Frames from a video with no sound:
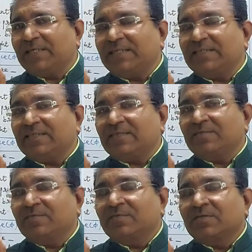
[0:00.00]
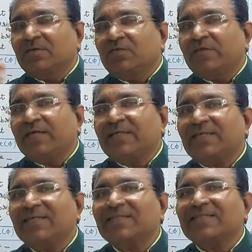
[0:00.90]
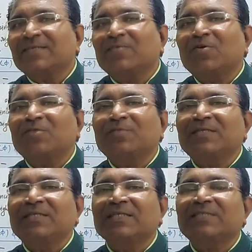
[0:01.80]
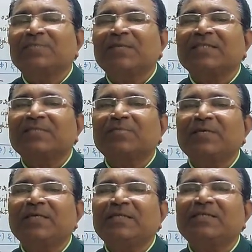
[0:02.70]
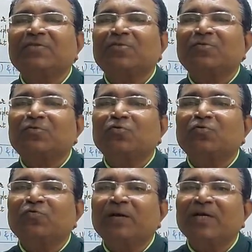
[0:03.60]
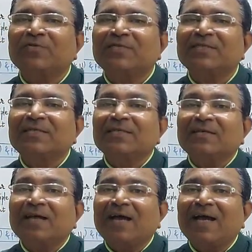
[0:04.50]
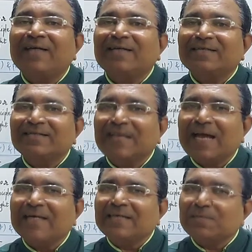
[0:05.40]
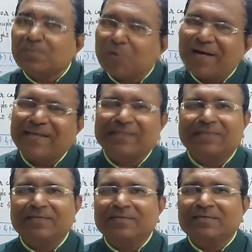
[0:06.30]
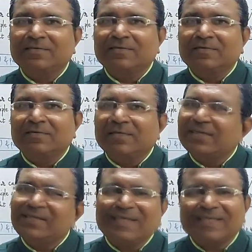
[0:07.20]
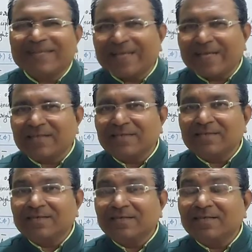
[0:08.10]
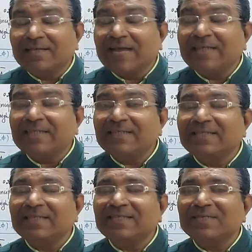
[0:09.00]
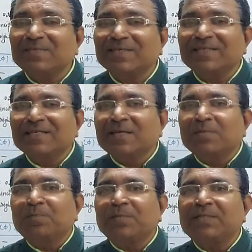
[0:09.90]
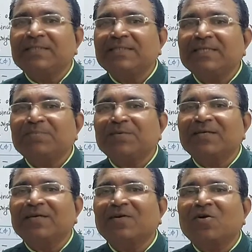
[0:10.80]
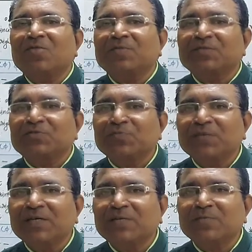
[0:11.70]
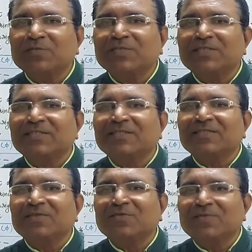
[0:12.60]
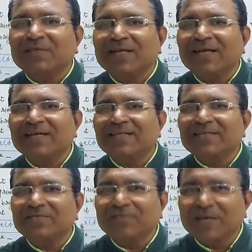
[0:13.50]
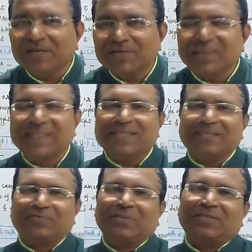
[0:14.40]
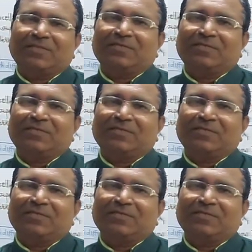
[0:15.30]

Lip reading: is the vector sum of the displacements of two waves at that point. Is it clear? And that is nothing but principle of superposition of light waves, dear student.